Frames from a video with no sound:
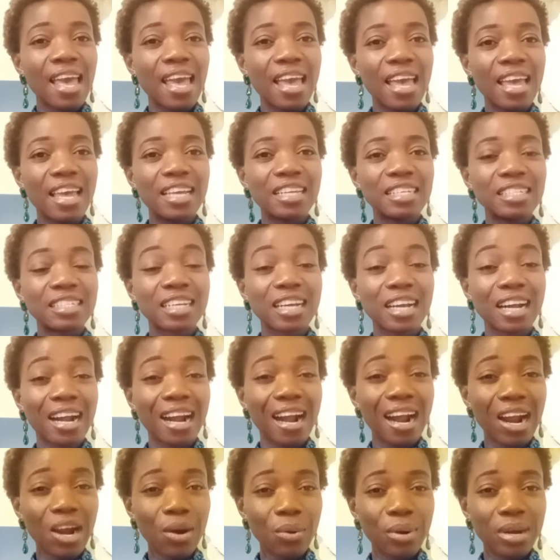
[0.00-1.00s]
And
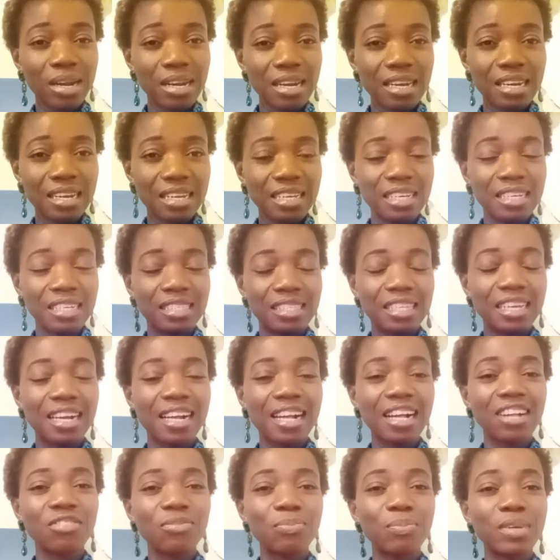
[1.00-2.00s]
currently, the
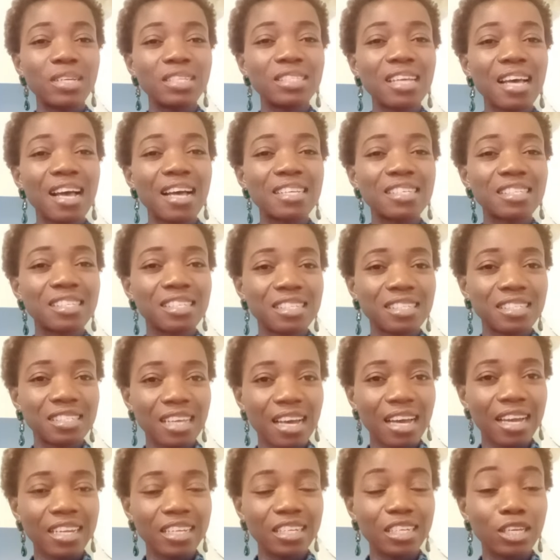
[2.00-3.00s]
government has
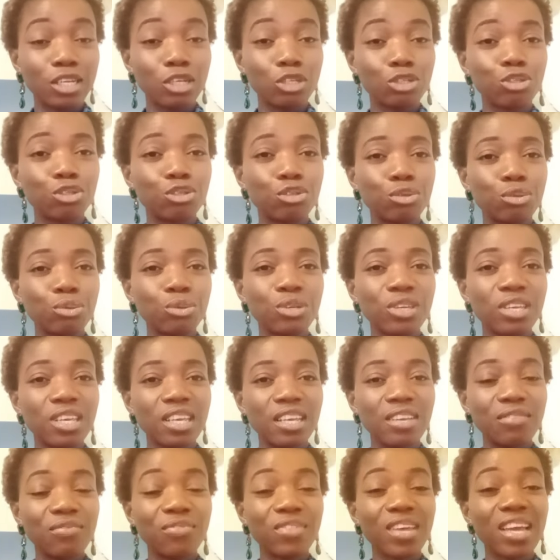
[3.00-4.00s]
decided to
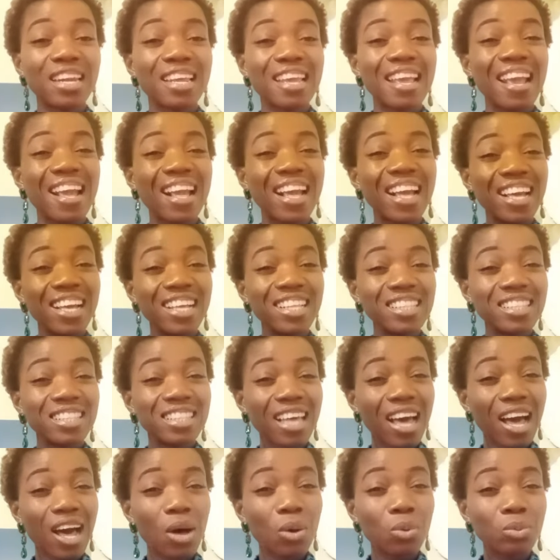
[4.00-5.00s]
give
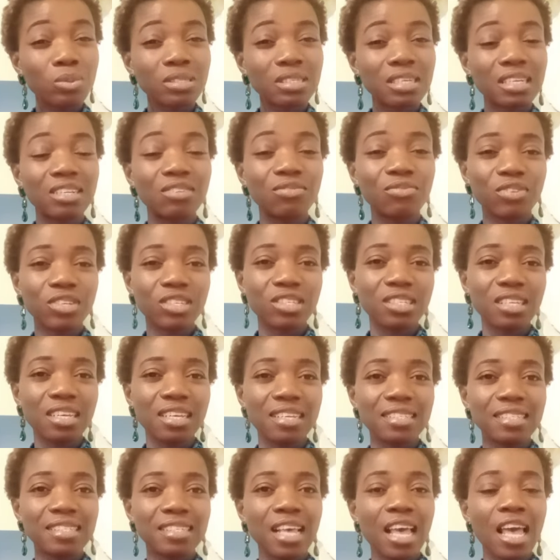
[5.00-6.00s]
38,000
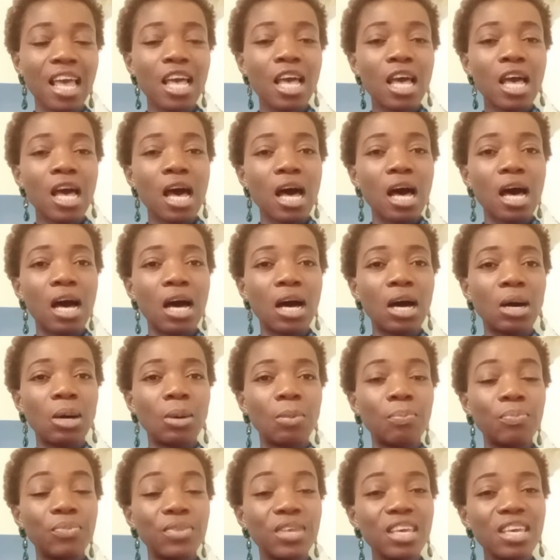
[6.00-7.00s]
visas
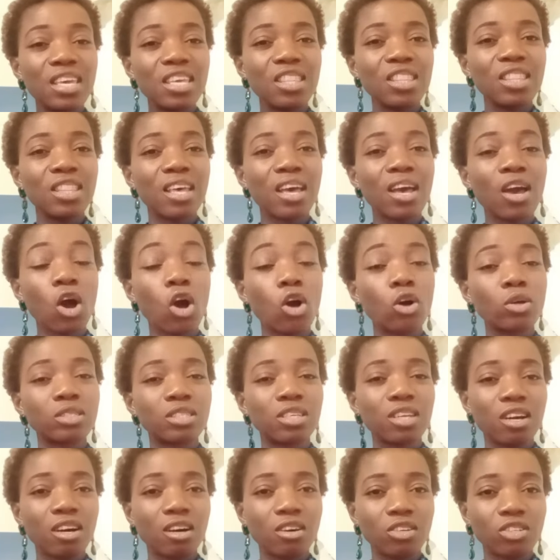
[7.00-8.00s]
in the
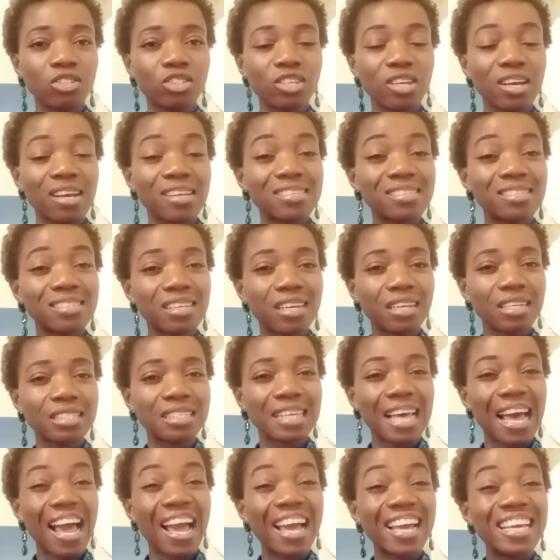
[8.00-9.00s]
horticulture
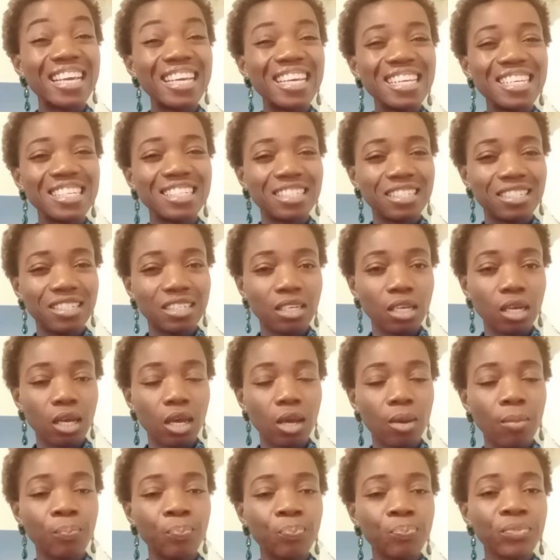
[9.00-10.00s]
sector each
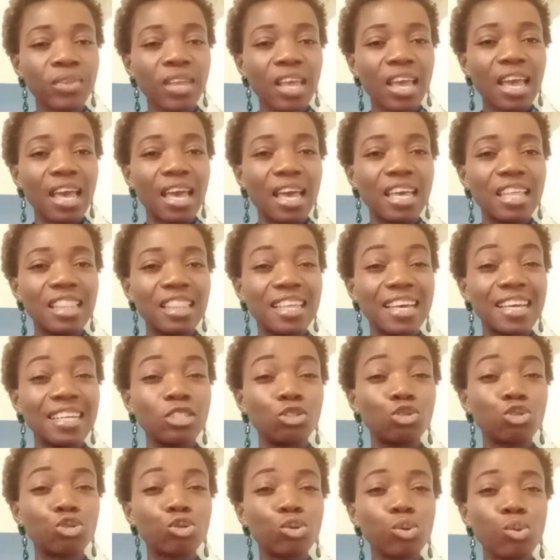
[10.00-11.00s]
year, and
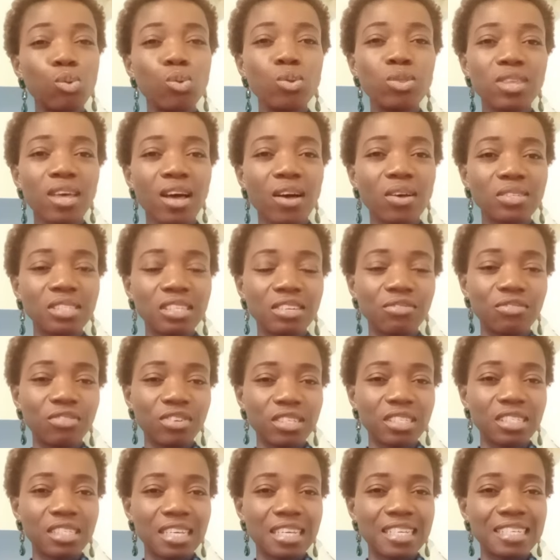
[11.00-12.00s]
then 2,000
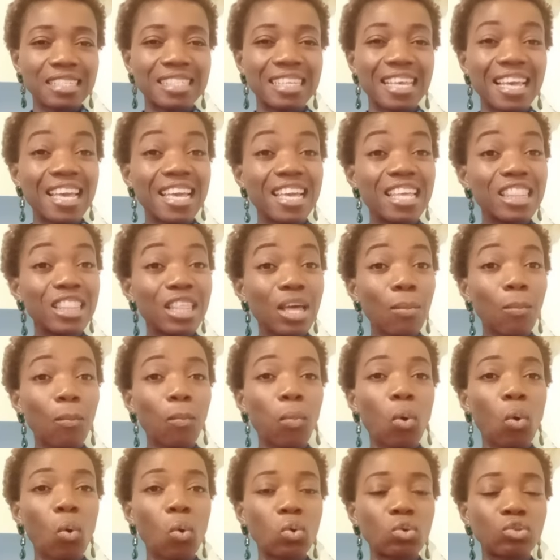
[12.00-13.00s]
visas in the
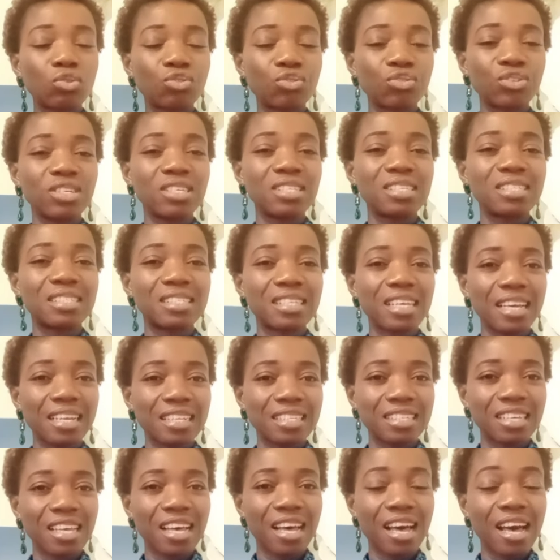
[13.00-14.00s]
poultry
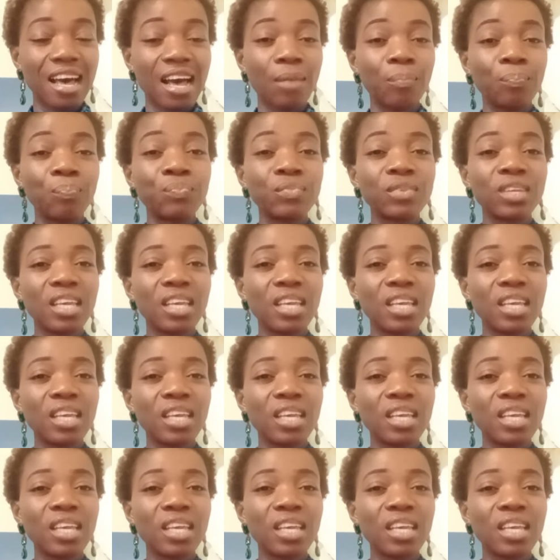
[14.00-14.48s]
sector